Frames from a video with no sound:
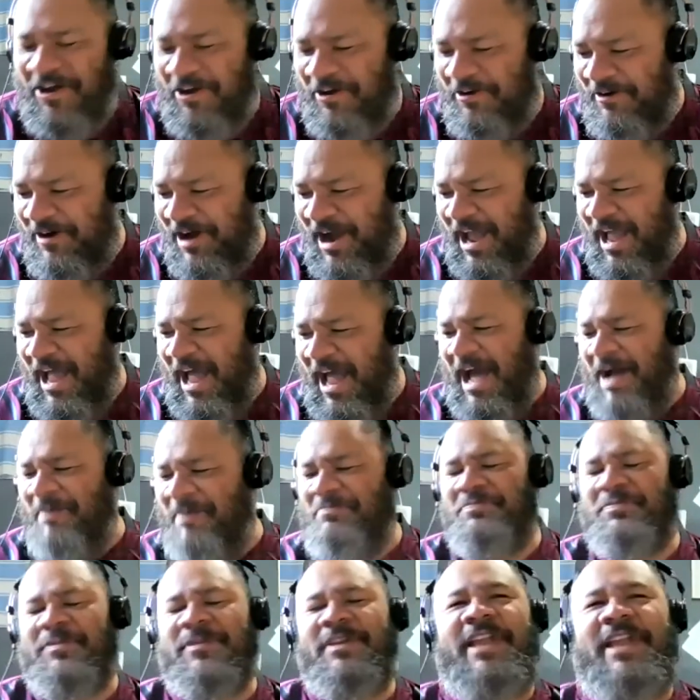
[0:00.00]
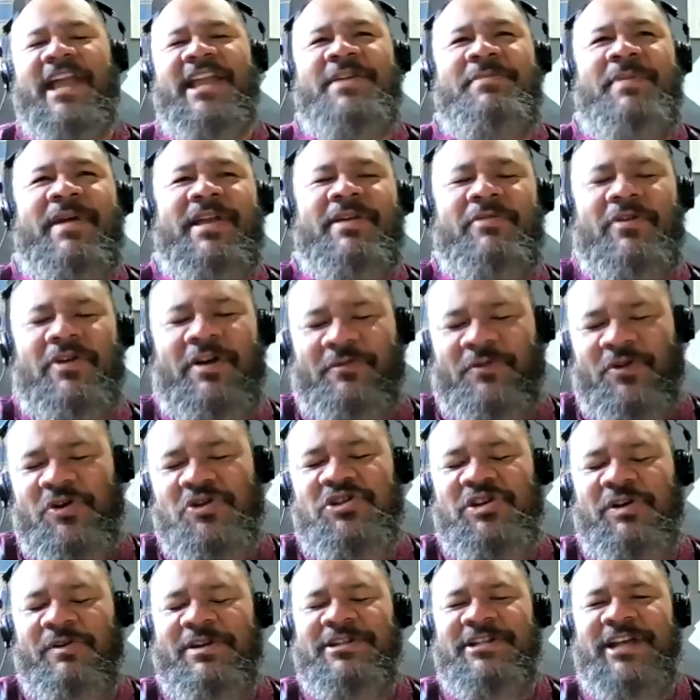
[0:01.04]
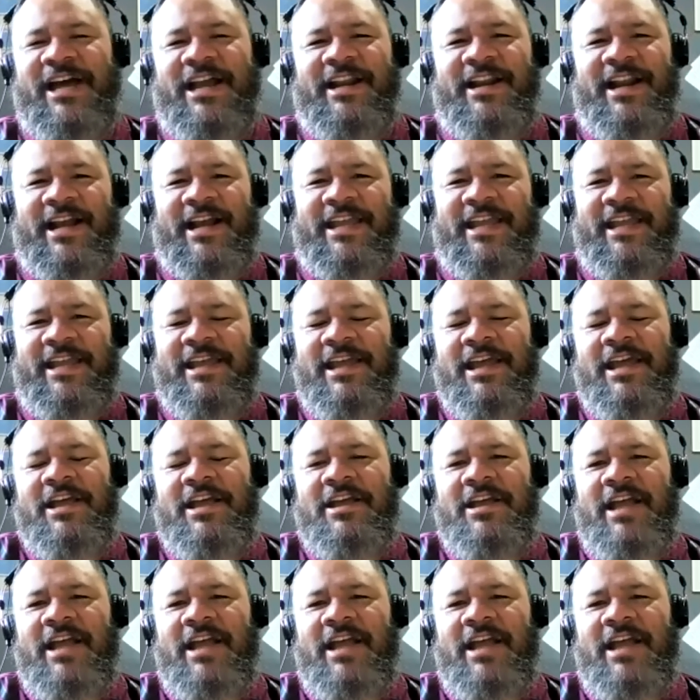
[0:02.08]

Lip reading: All right. Of course, you're in Taranaki.